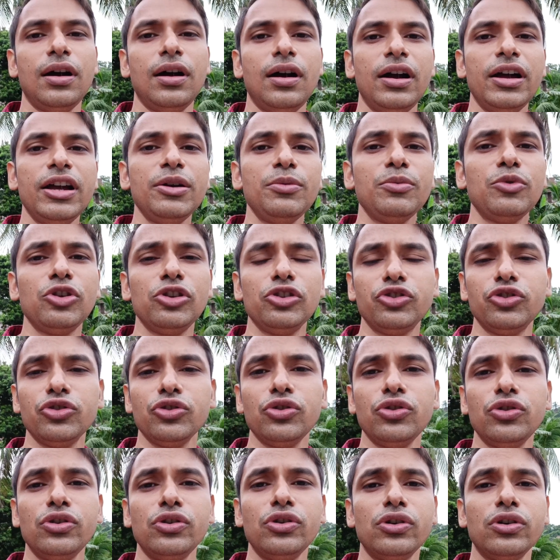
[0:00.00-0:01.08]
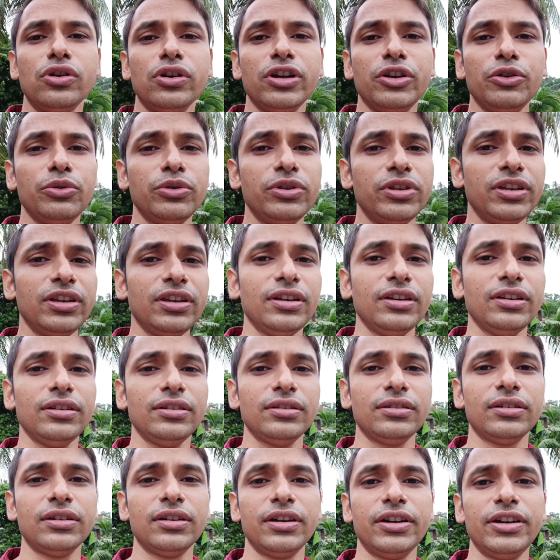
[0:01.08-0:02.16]
I am also
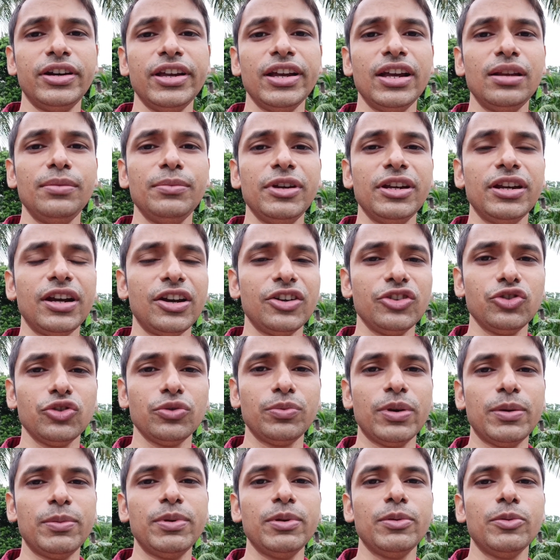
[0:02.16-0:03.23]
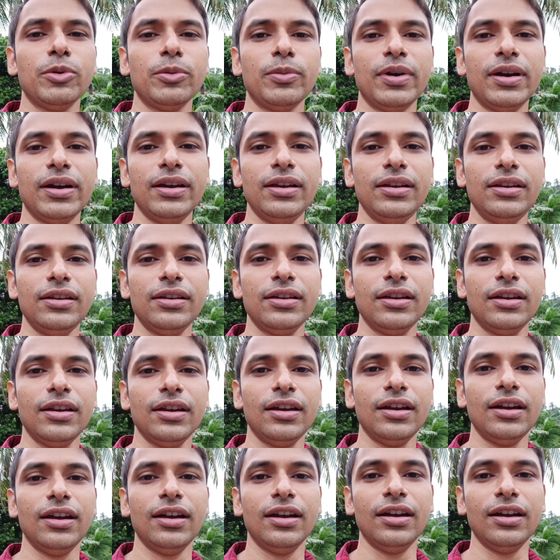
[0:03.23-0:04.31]
using Realme Narzo 50 mobile
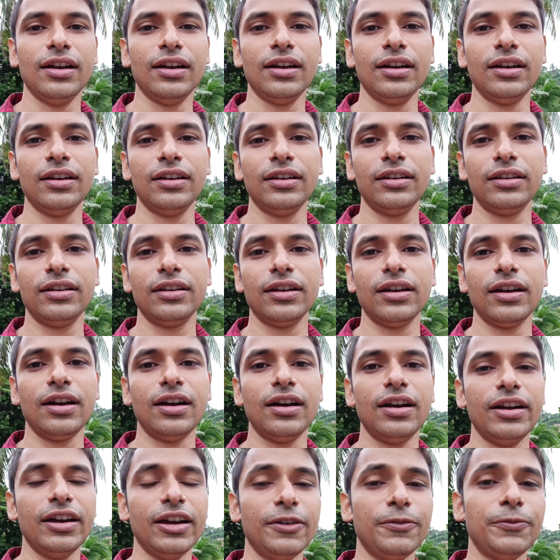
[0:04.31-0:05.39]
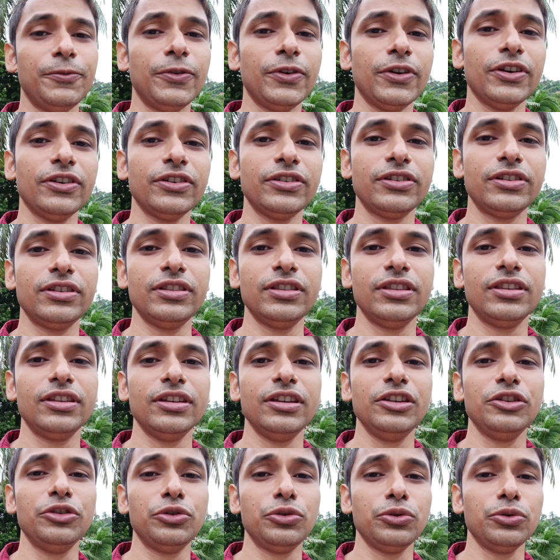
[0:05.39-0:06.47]
and I have faced
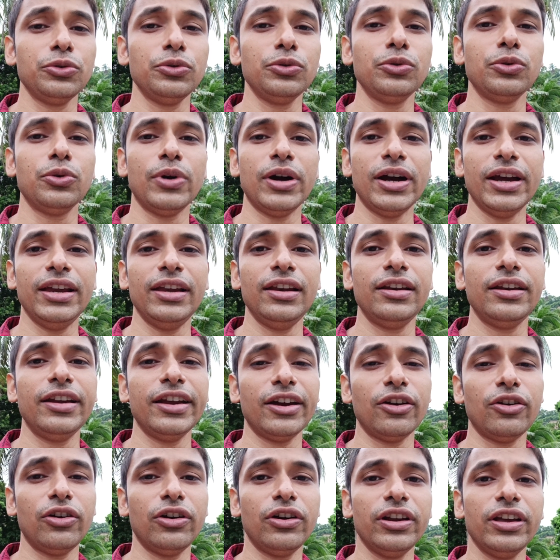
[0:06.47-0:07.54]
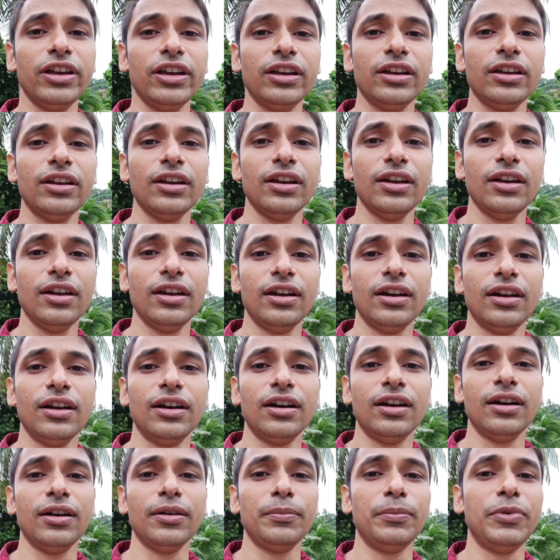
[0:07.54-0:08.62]
issue while recording
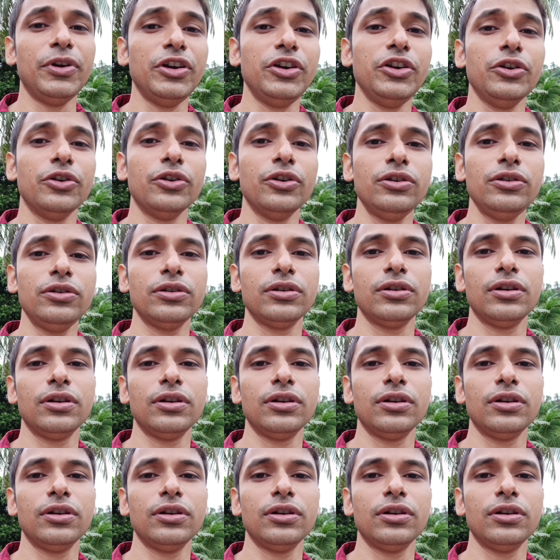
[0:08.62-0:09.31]
video.